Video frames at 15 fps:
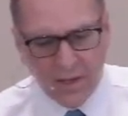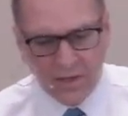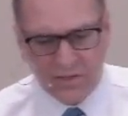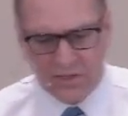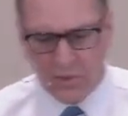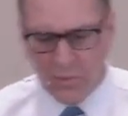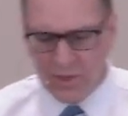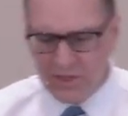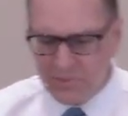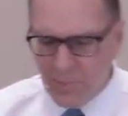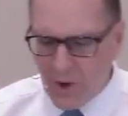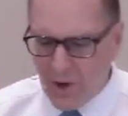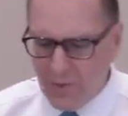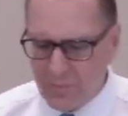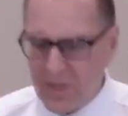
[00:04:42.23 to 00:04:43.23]
And so, what does
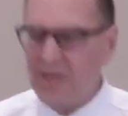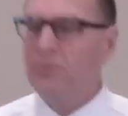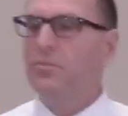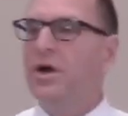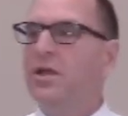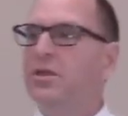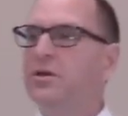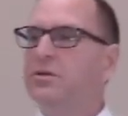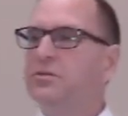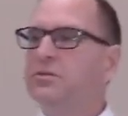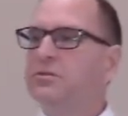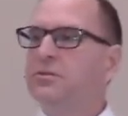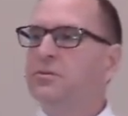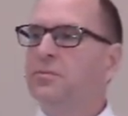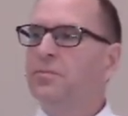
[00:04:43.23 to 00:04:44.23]
Paul mean by
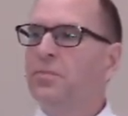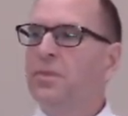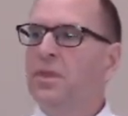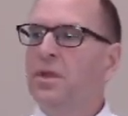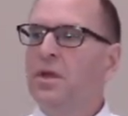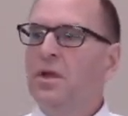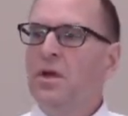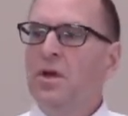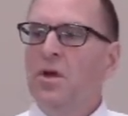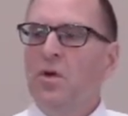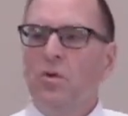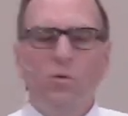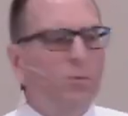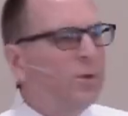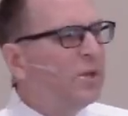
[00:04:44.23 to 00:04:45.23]
this?
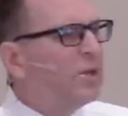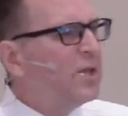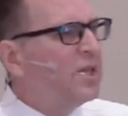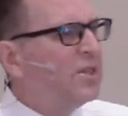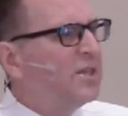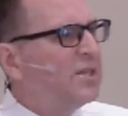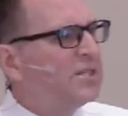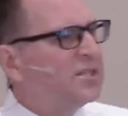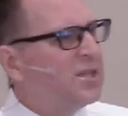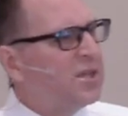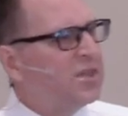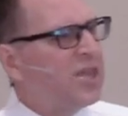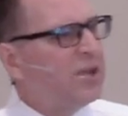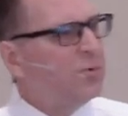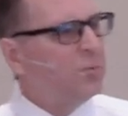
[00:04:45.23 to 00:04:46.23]
When we look at this, and I
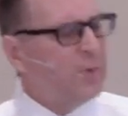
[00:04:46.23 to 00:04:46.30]
think when